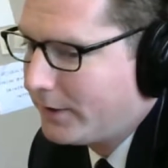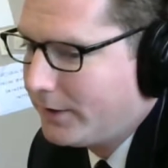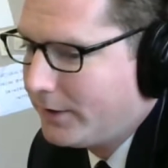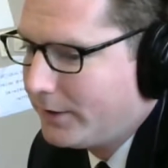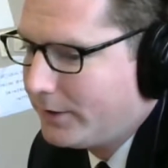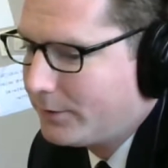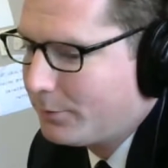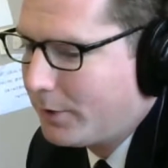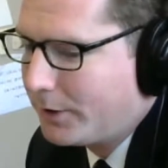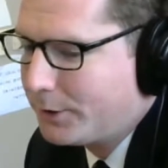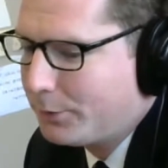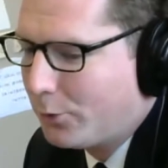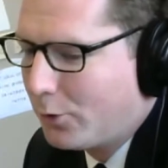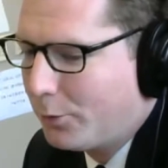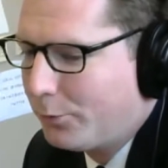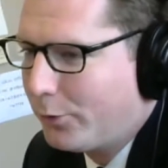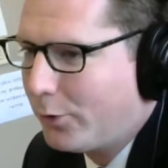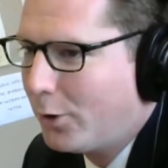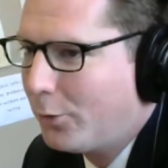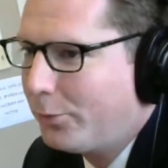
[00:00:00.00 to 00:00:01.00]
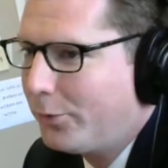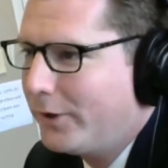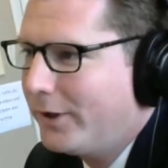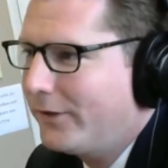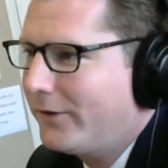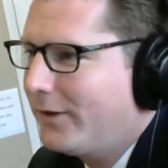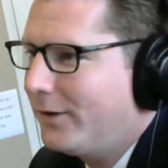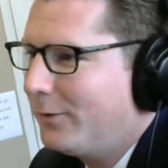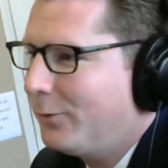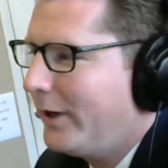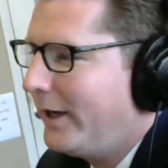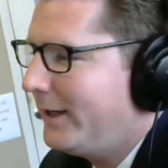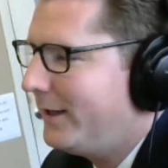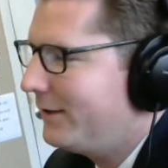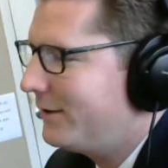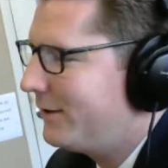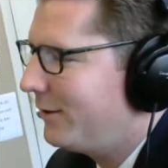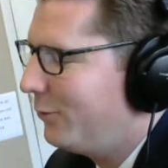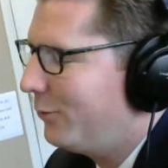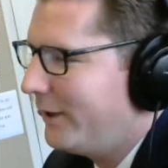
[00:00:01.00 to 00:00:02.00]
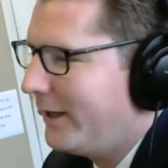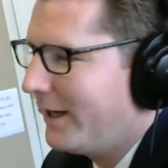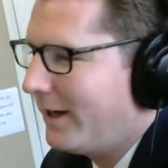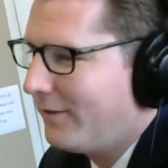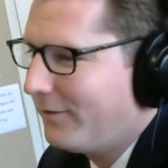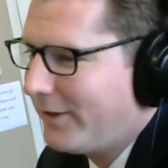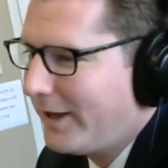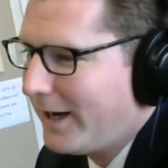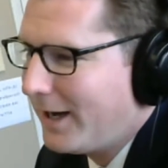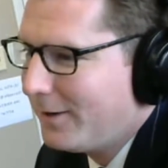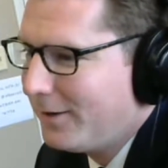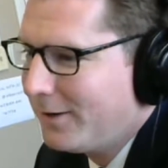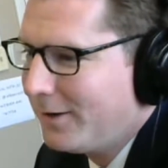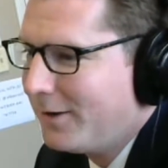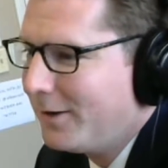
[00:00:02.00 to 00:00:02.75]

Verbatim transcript: is much more appropriate than waiting till we have that